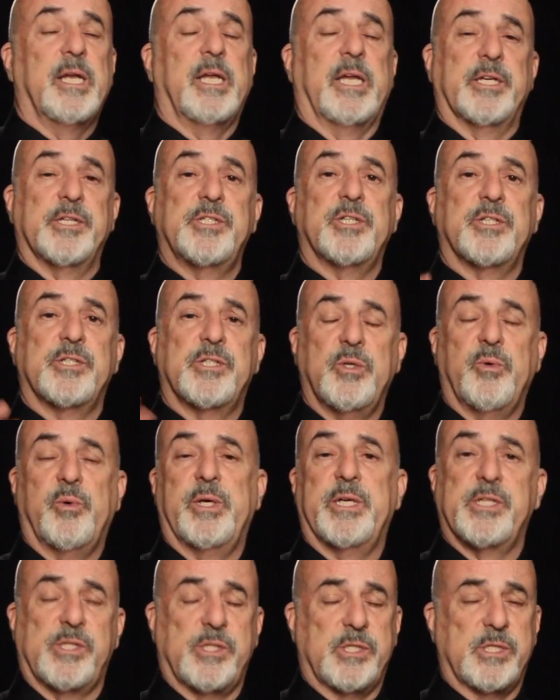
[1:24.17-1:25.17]
Let's just do
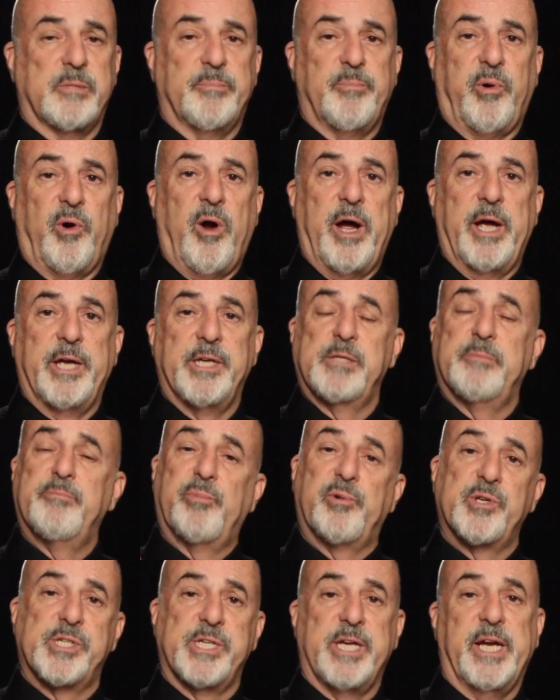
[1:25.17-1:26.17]
it as a surprise and
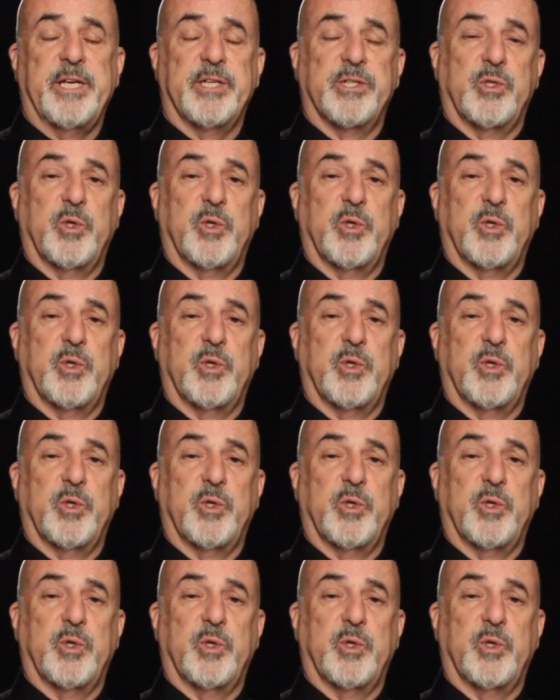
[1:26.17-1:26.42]
present it